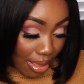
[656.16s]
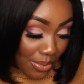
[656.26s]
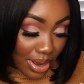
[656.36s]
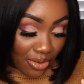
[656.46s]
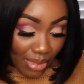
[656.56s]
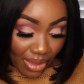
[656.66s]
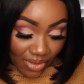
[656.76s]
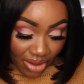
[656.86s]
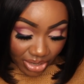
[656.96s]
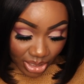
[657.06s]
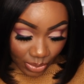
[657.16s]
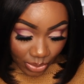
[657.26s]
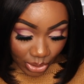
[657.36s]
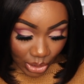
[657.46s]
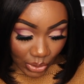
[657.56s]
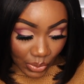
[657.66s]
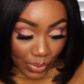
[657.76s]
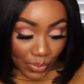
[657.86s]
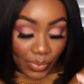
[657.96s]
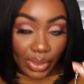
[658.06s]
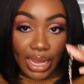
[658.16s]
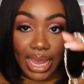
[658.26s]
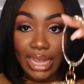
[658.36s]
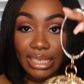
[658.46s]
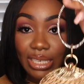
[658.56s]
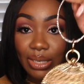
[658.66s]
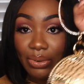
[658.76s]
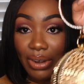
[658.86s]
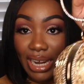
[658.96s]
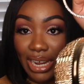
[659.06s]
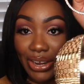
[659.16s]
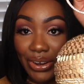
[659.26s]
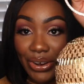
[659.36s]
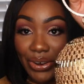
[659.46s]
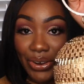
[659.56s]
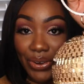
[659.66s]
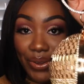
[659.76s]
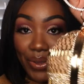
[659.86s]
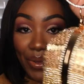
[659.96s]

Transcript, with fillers: one of my favorites as well too. It's this one right here.